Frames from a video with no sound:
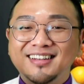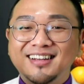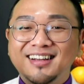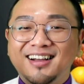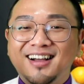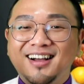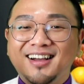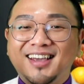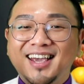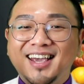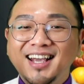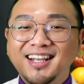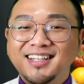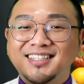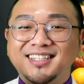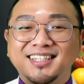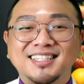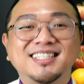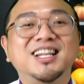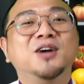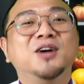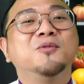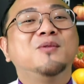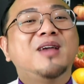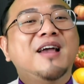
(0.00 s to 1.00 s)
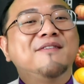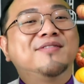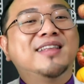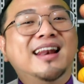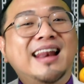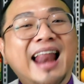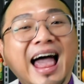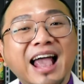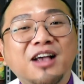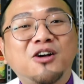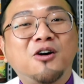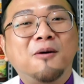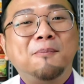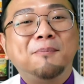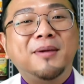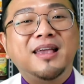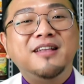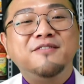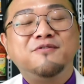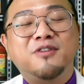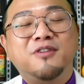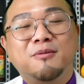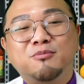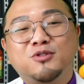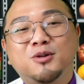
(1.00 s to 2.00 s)
Okay, just now we have the lycopene
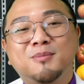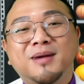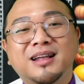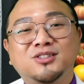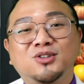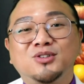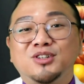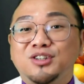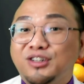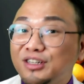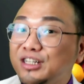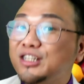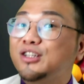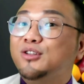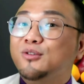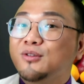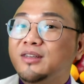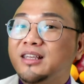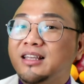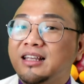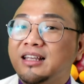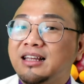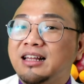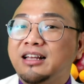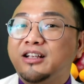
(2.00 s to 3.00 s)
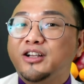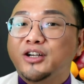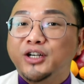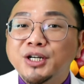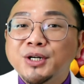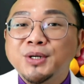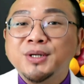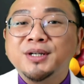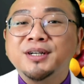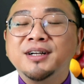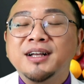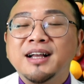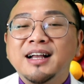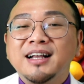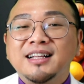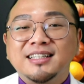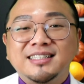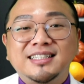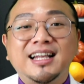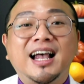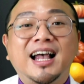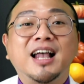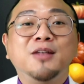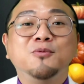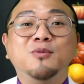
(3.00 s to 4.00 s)
from tomato, you need to eat it cooked.
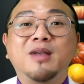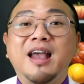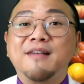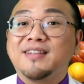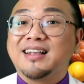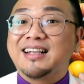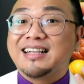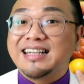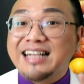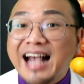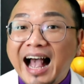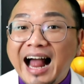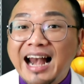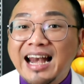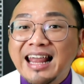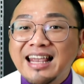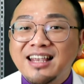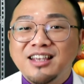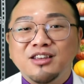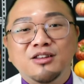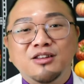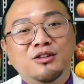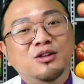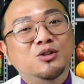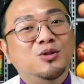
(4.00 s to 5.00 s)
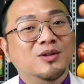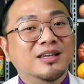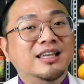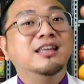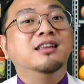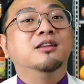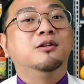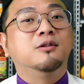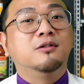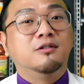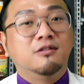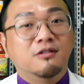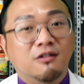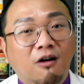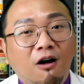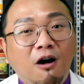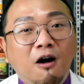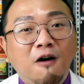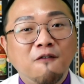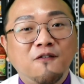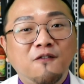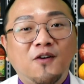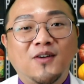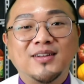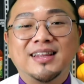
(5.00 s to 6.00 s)
Then we have the garlic, you need to eat it raw
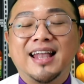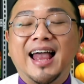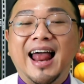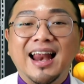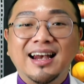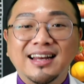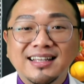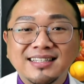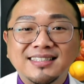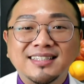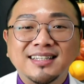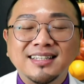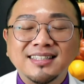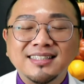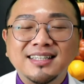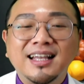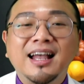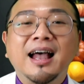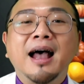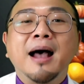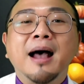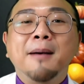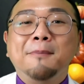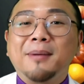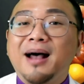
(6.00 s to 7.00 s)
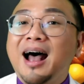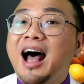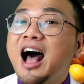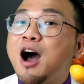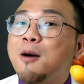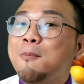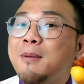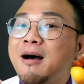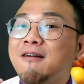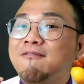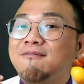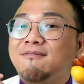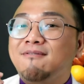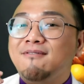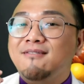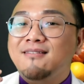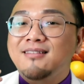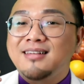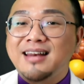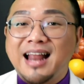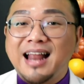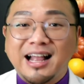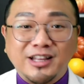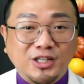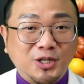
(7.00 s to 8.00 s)
for the allicins. But how about
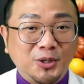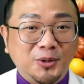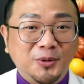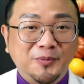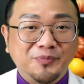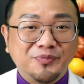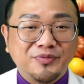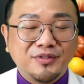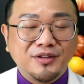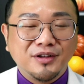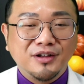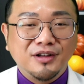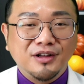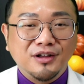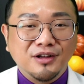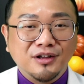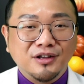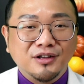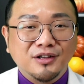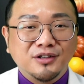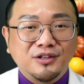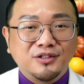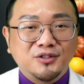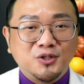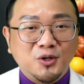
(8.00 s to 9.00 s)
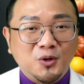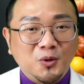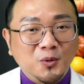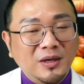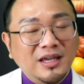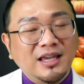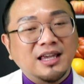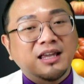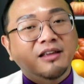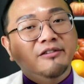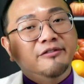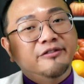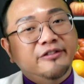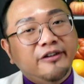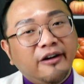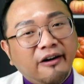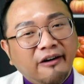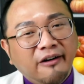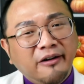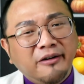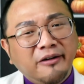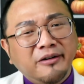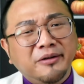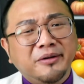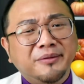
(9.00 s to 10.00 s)
natto? So we eat
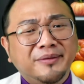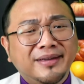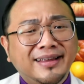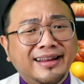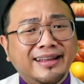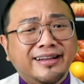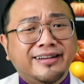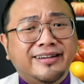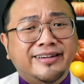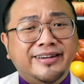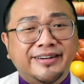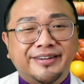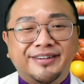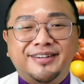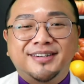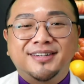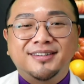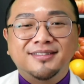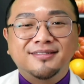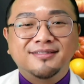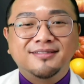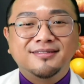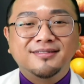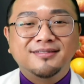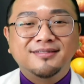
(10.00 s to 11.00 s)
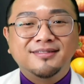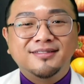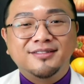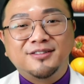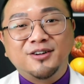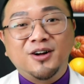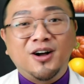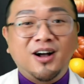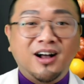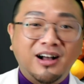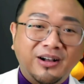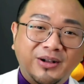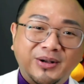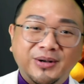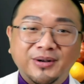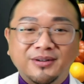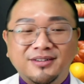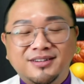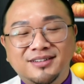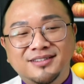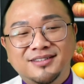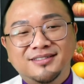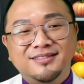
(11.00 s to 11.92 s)
raw or we eat it cooked? Raw or cooked?